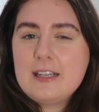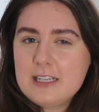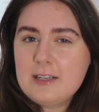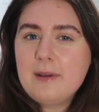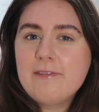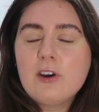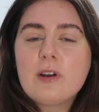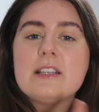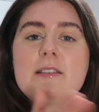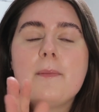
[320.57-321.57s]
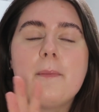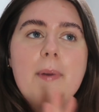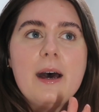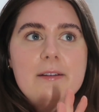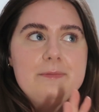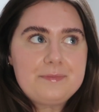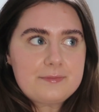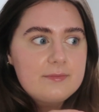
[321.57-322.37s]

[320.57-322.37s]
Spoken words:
I need to be focused, but